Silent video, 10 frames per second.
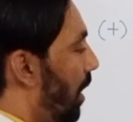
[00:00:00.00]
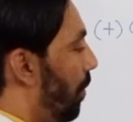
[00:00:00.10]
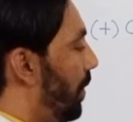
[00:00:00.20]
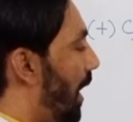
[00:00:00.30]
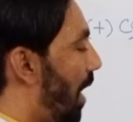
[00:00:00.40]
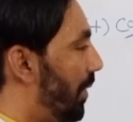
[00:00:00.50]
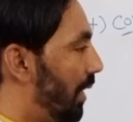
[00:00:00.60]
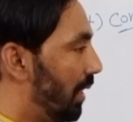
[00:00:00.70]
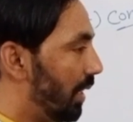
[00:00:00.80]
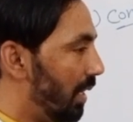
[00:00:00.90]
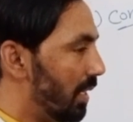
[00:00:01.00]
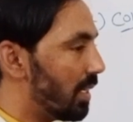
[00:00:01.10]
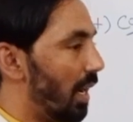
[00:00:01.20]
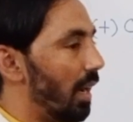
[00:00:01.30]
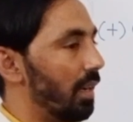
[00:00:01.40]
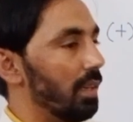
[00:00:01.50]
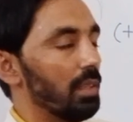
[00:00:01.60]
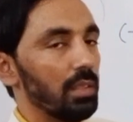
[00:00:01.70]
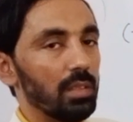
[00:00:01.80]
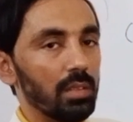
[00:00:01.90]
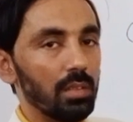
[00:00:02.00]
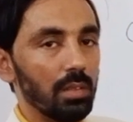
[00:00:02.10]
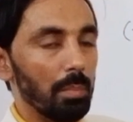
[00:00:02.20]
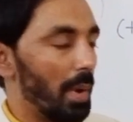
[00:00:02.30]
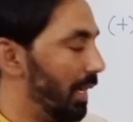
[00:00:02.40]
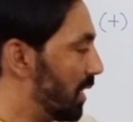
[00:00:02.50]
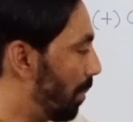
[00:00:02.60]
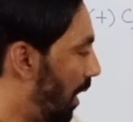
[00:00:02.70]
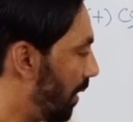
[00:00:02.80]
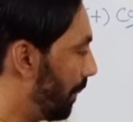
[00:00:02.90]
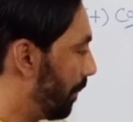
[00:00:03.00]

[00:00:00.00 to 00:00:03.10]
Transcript: we have increased our minus power.